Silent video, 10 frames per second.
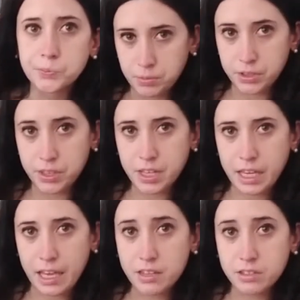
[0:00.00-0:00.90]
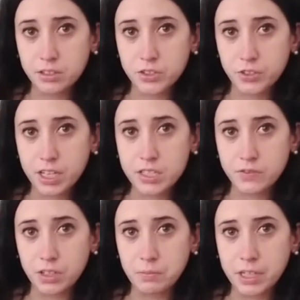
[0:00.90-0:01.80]
But then they canceled the
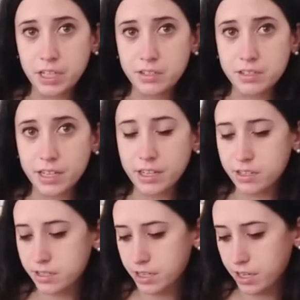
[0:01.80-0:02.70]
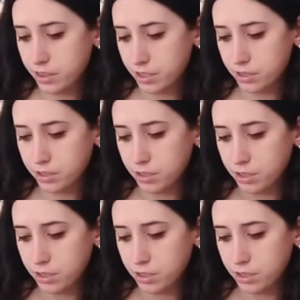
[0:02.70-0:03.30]
transfer because I guess Nathan,